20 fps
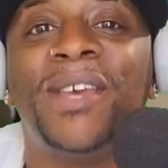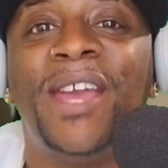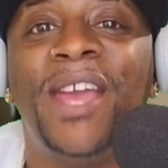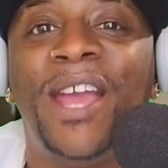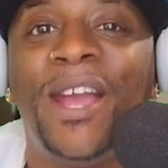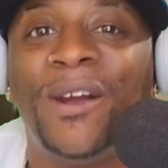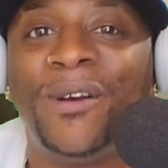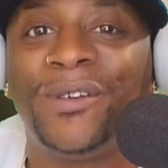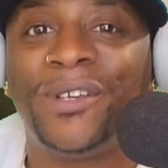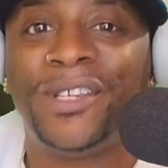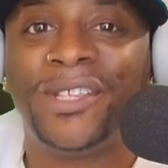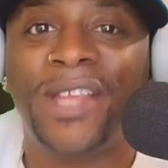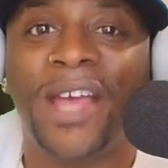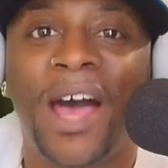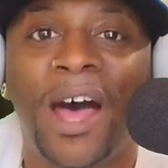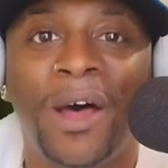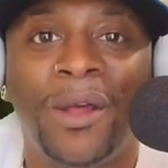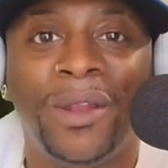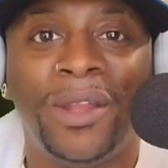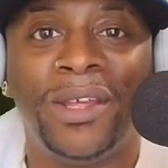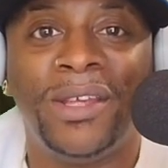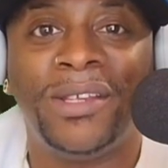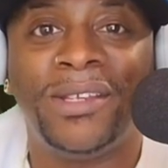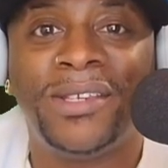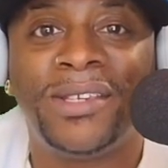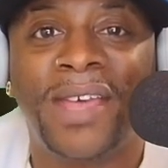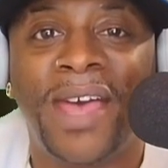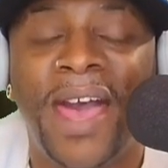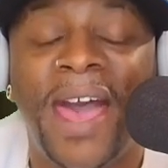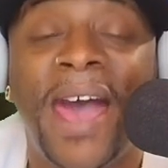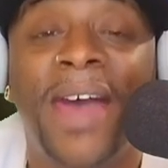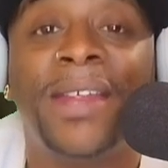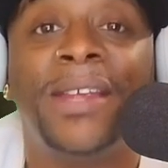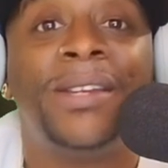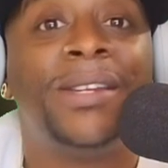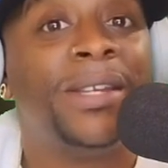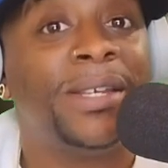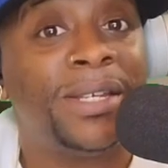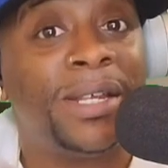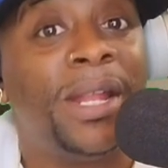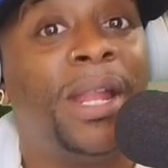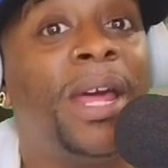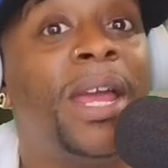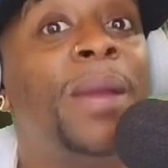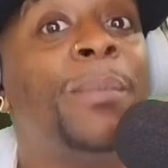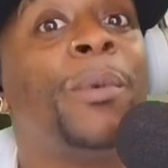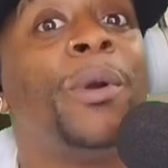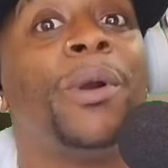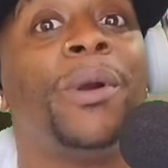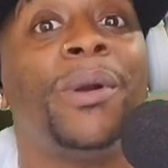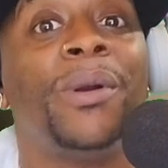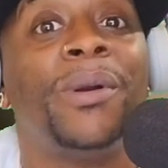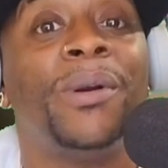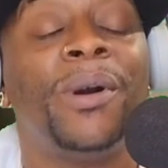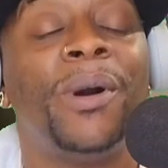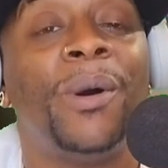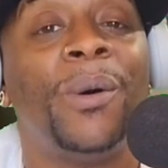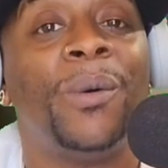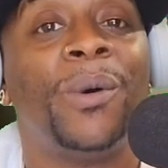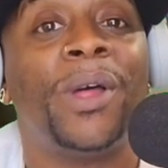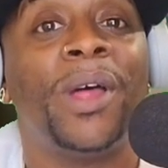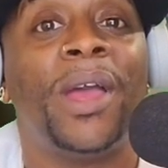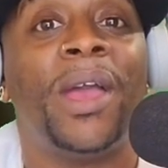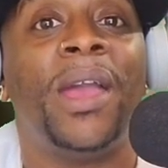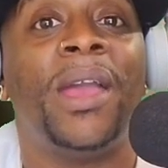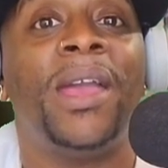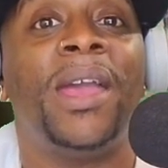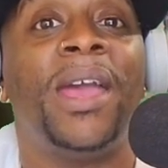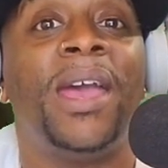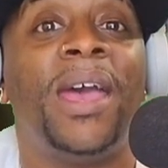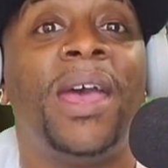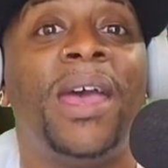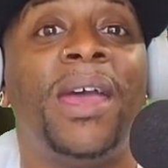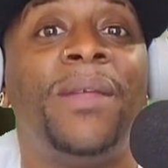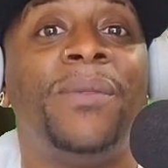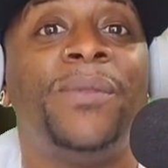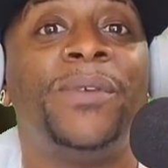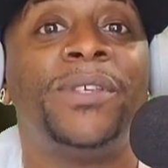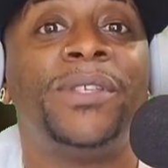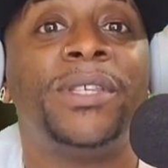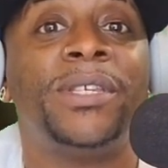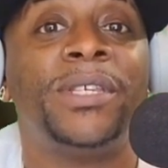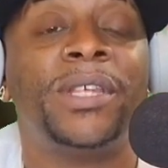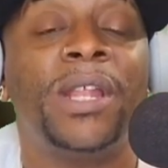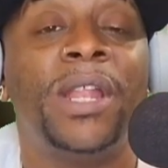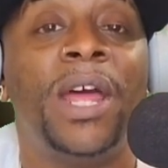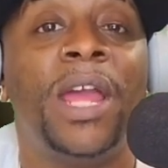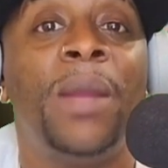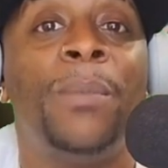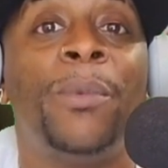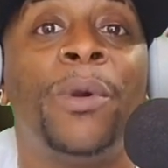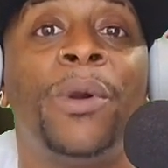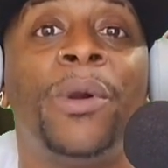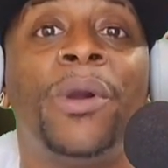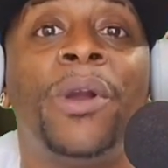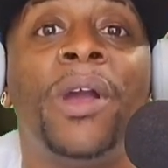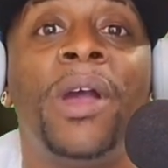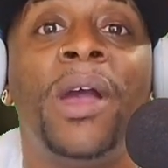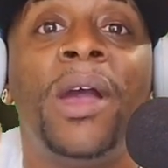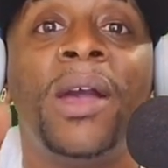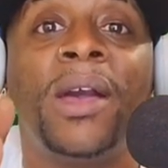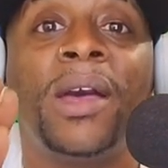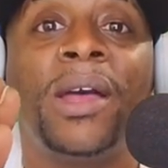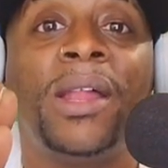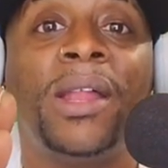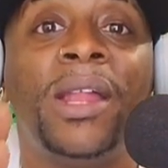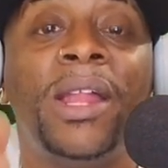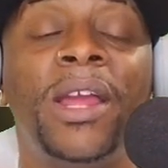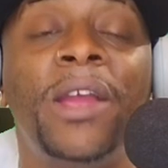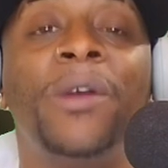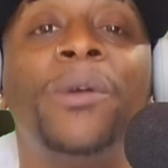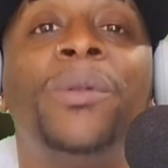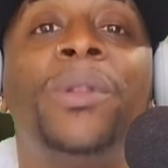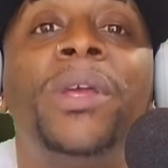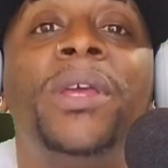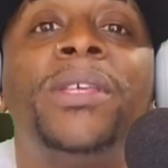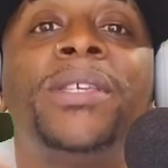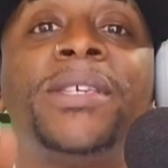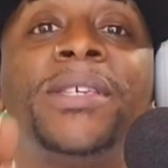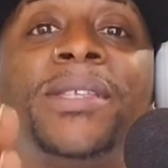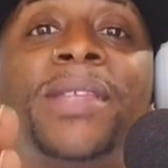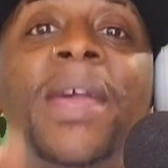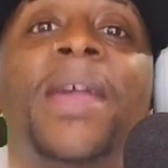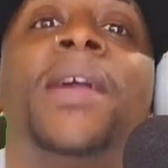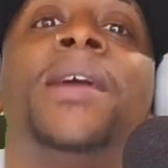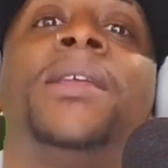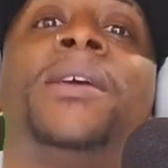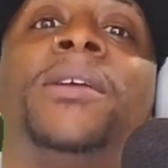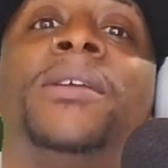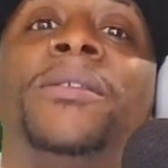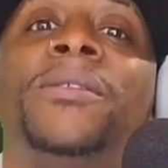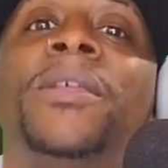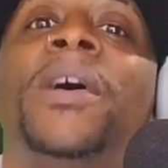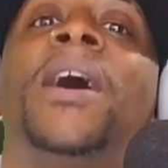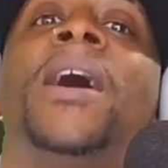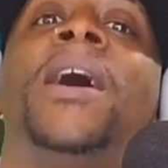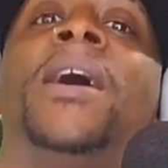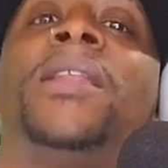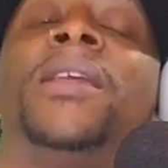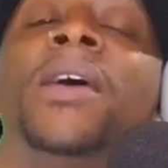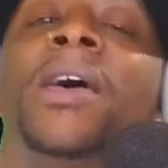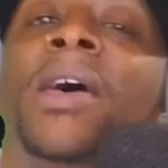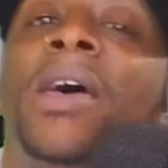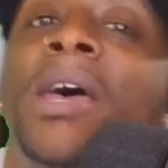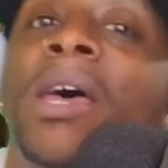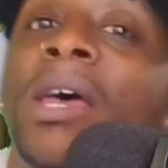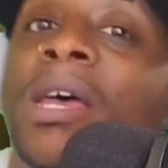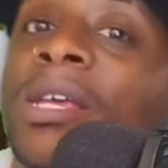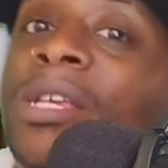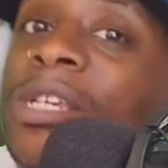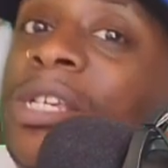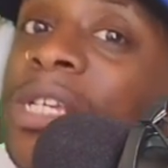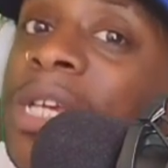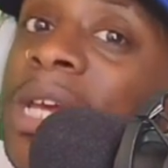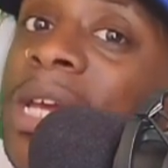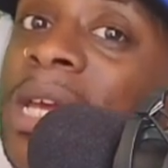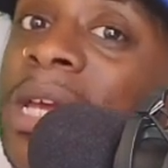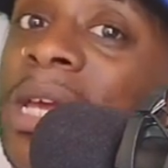hairstylist had a disclaimer, okay? And this disclaimer clearly stated that she